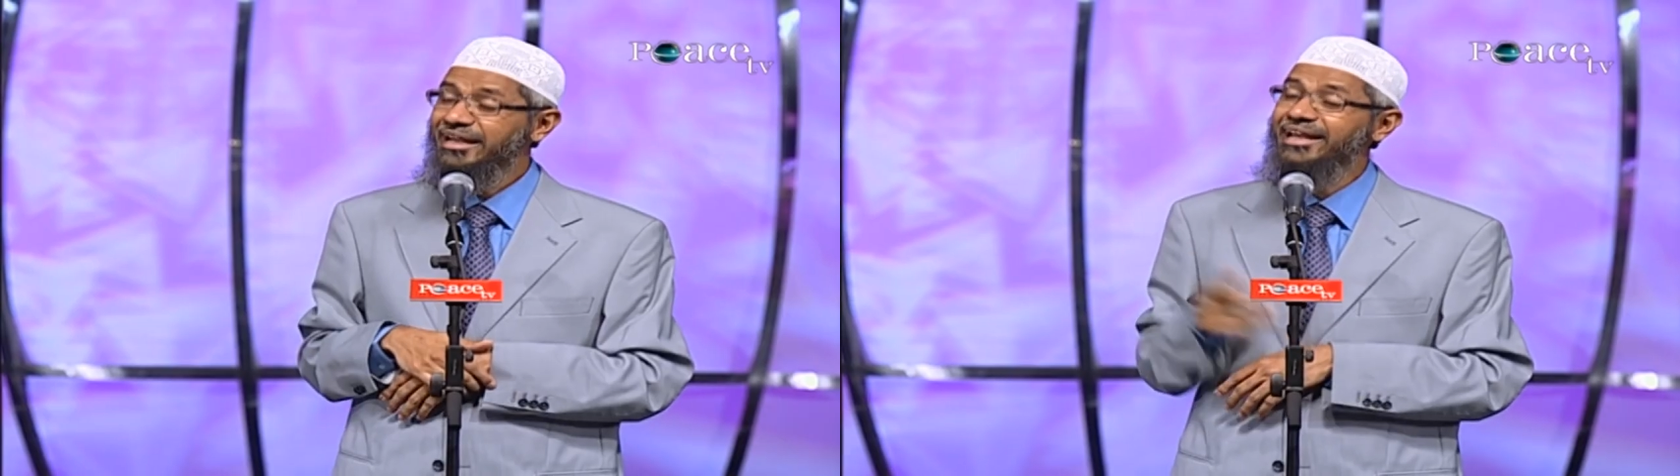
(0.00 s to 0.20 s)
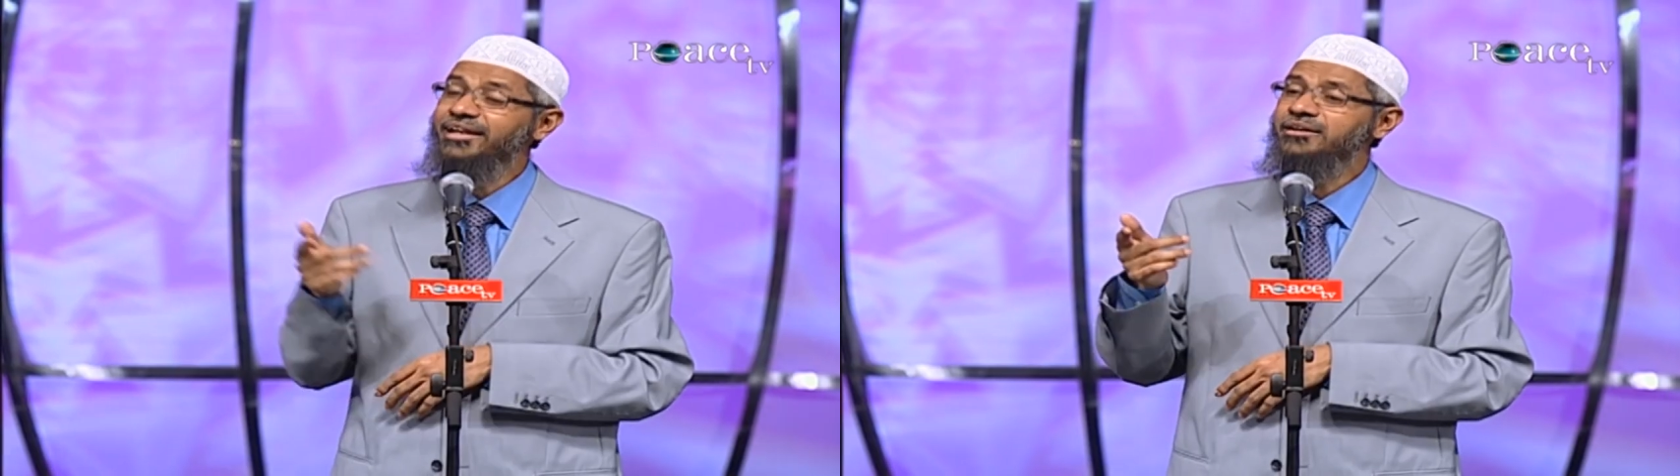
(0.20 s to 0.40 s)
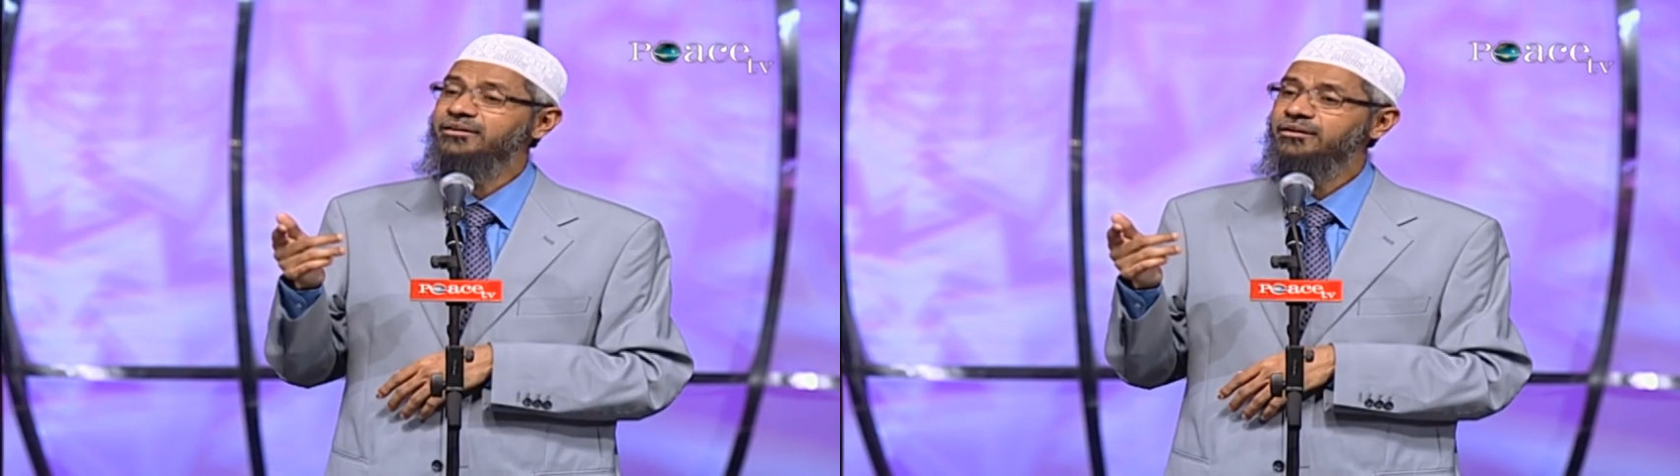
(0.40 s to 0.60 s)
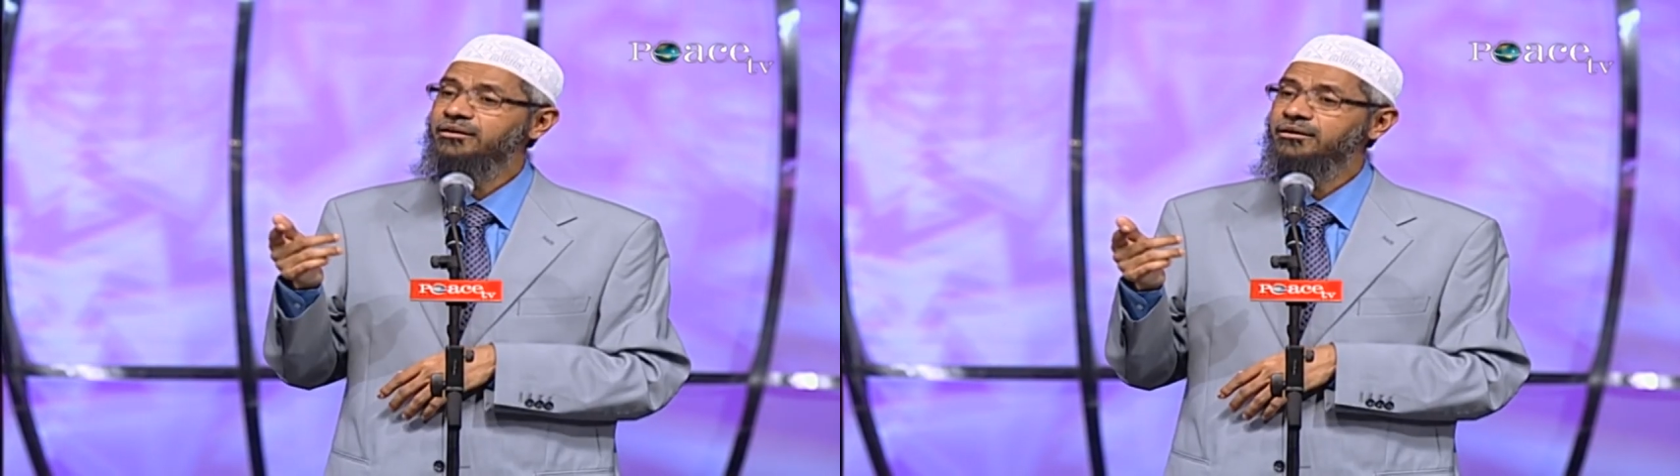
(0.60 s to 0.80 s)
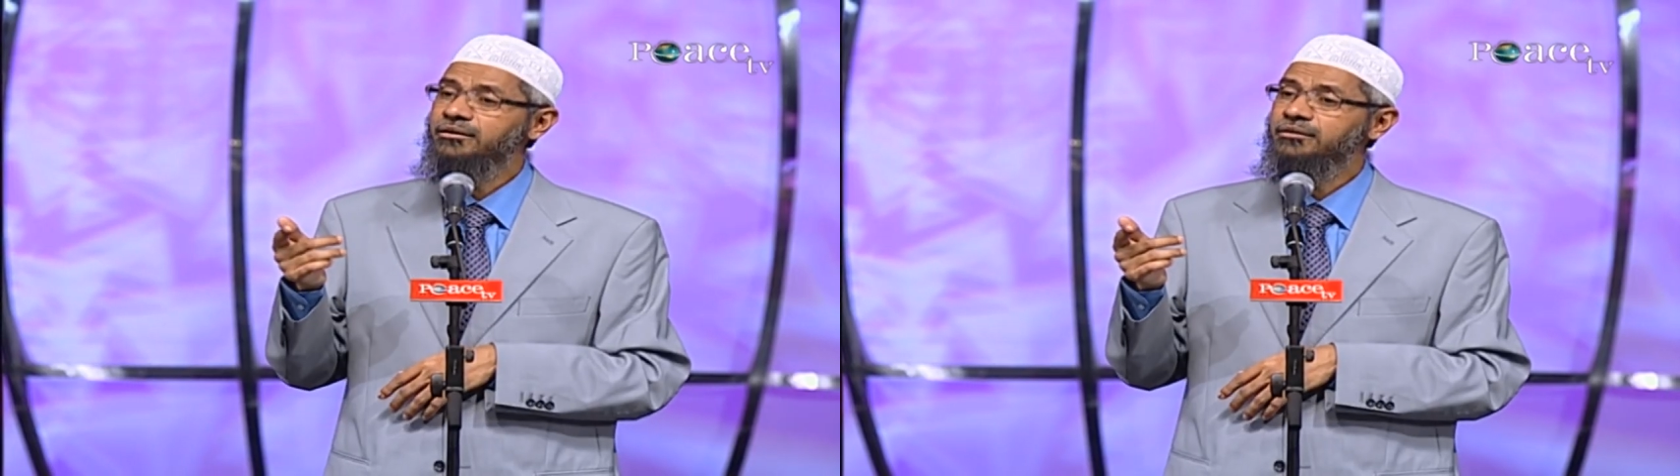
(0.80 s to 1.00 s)
in
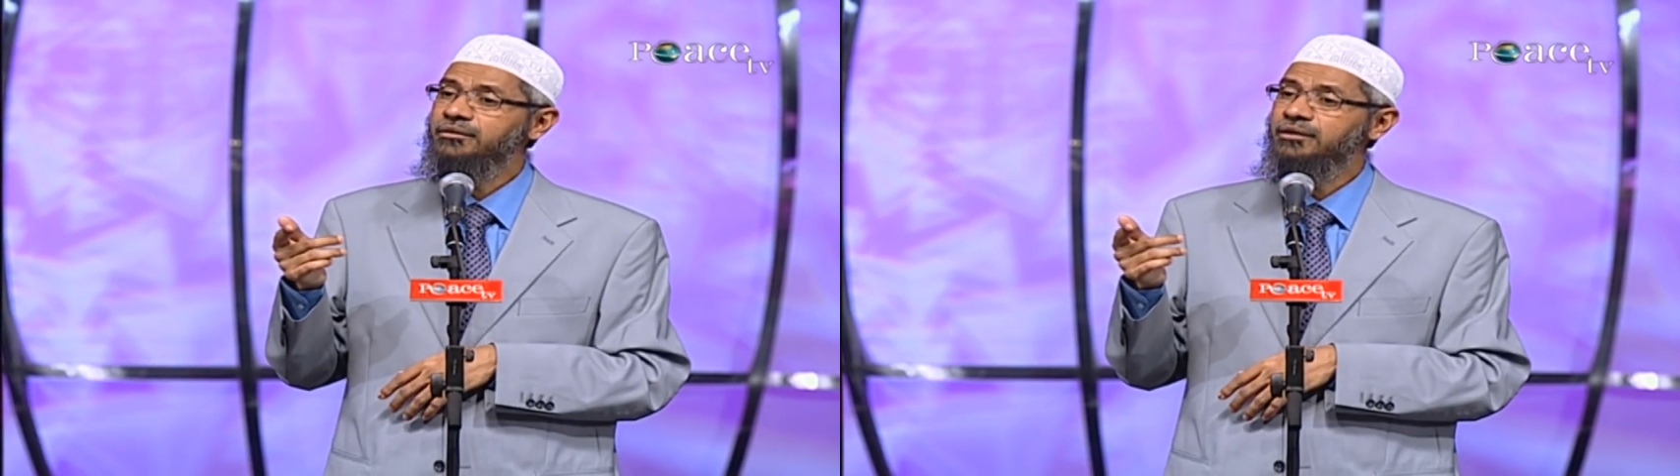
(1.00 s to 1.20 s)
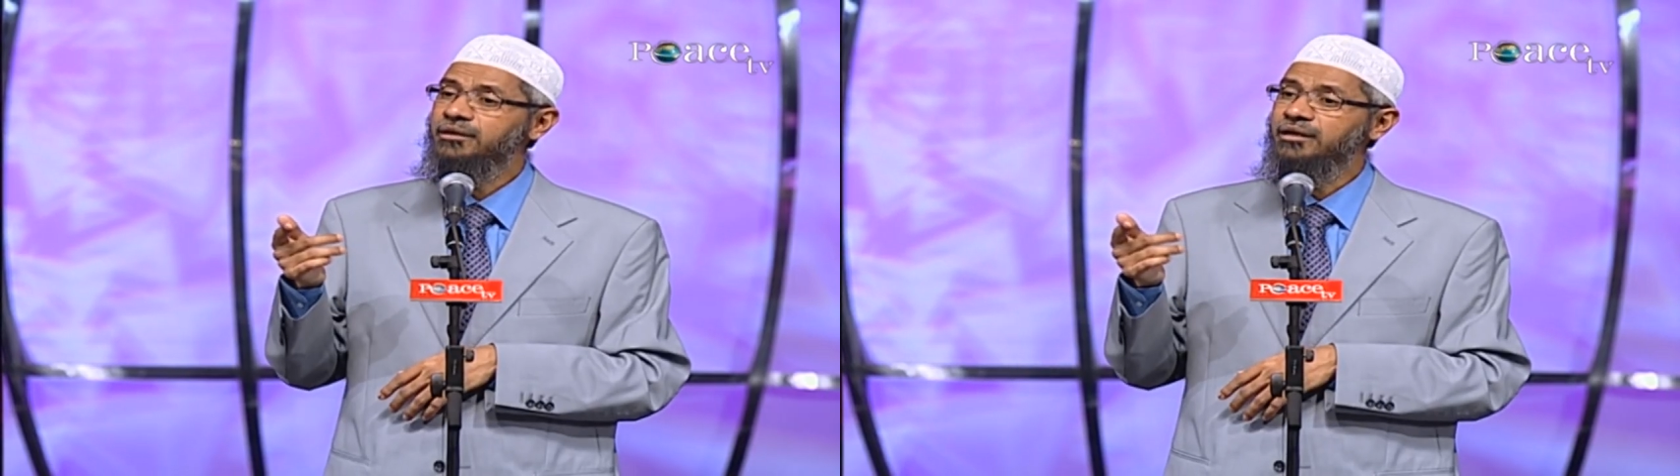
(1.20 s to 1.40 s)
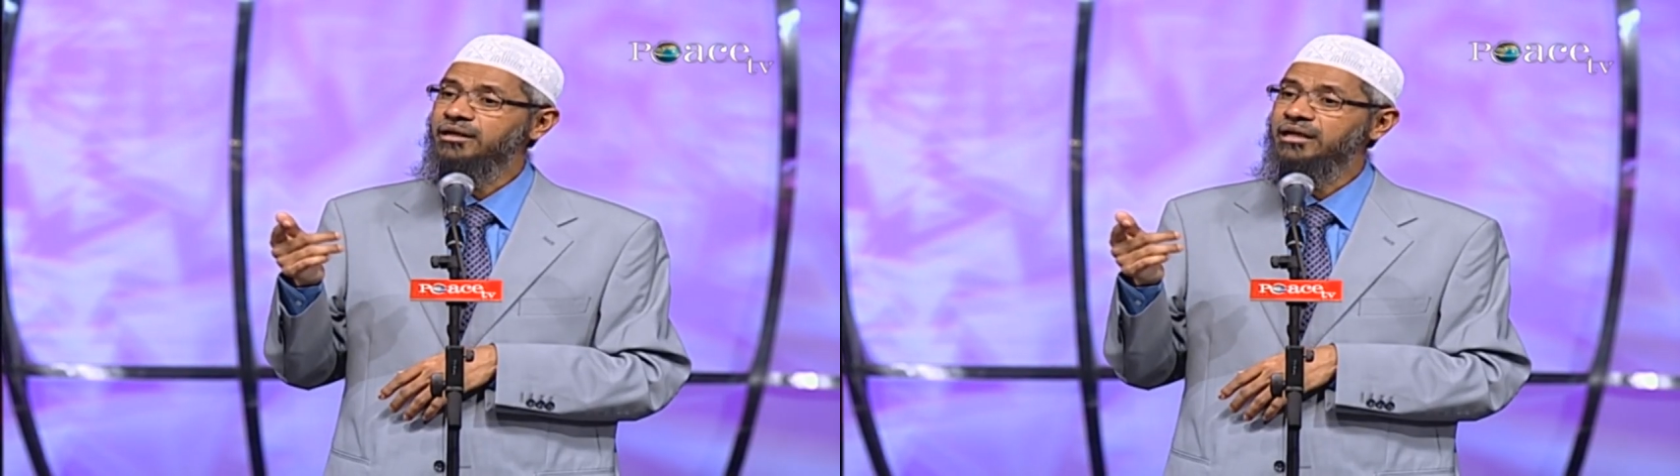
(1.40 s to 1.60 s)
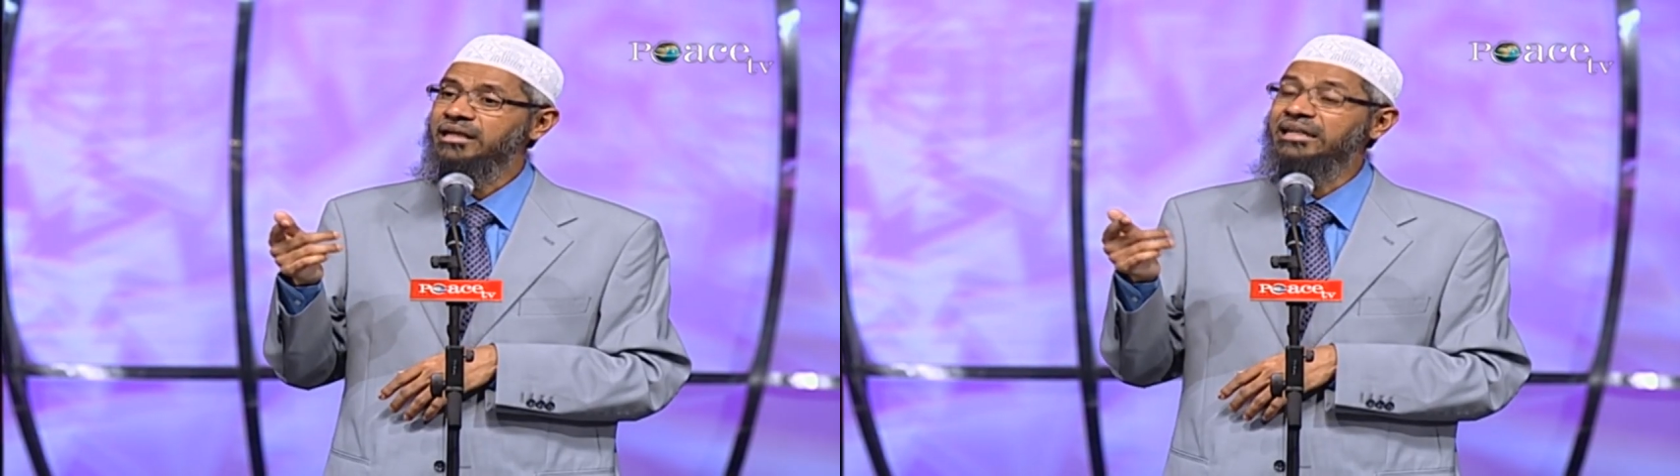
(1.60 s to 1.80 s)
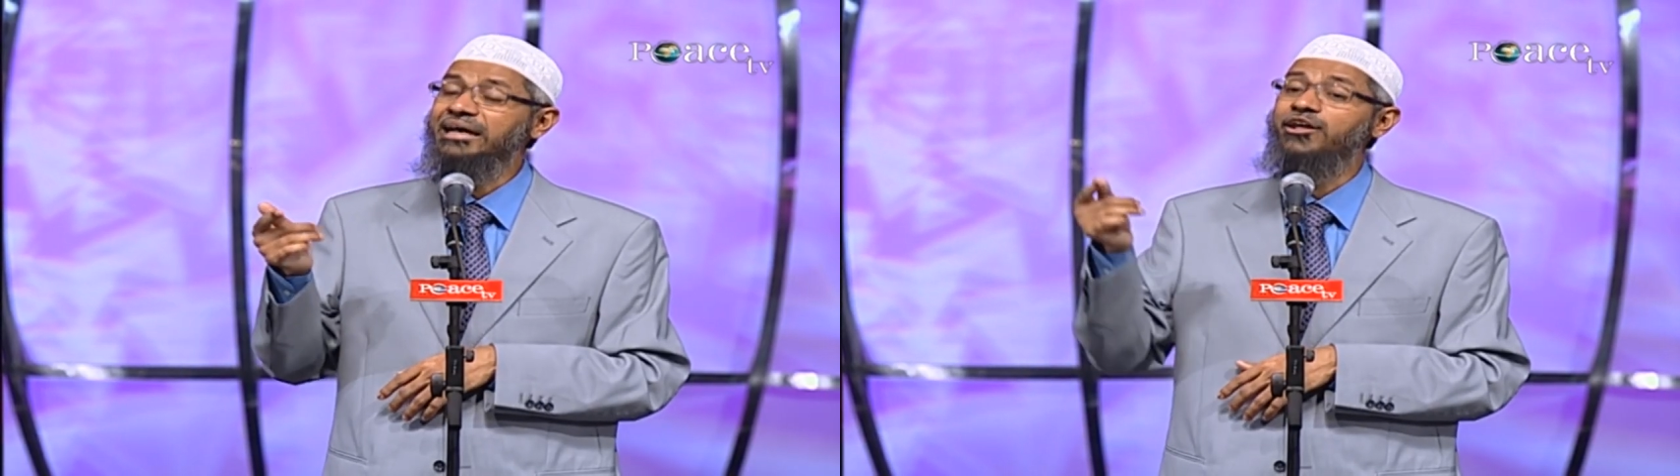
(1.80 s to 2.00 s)

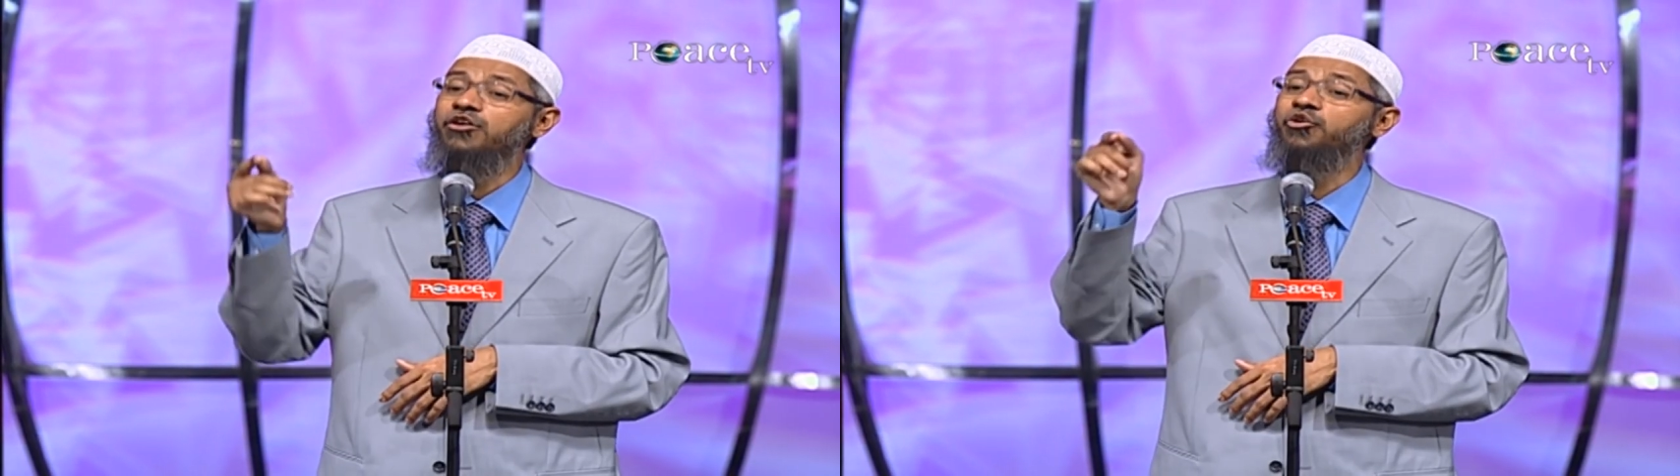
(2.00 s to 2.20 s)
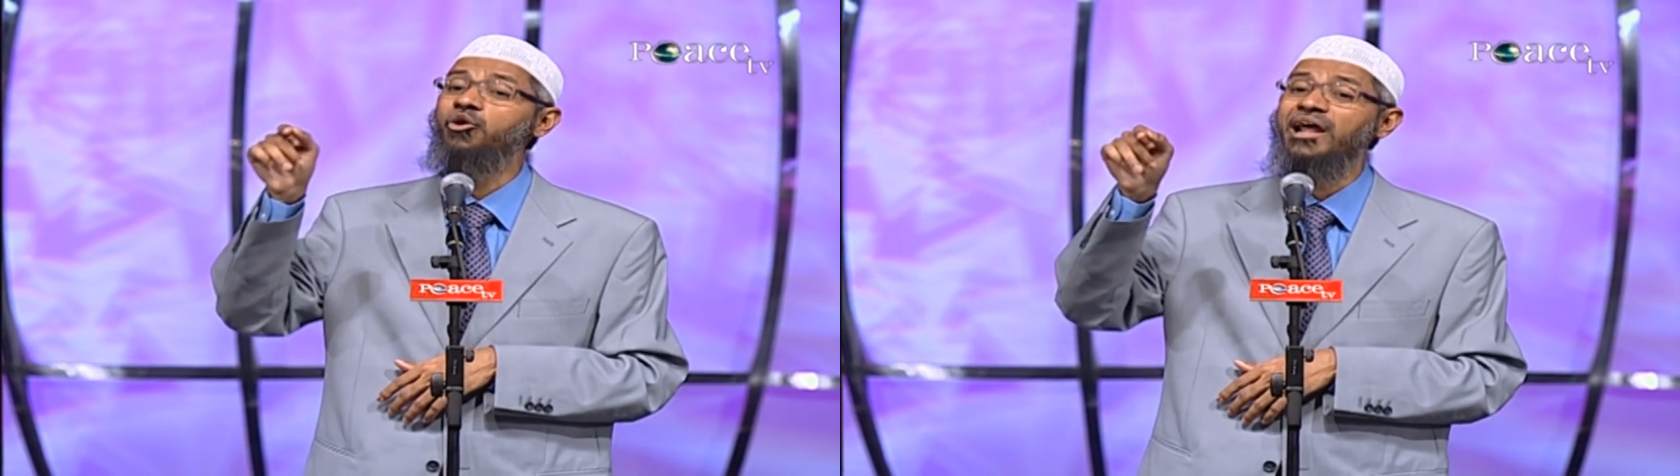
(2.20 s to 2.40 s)
learning of the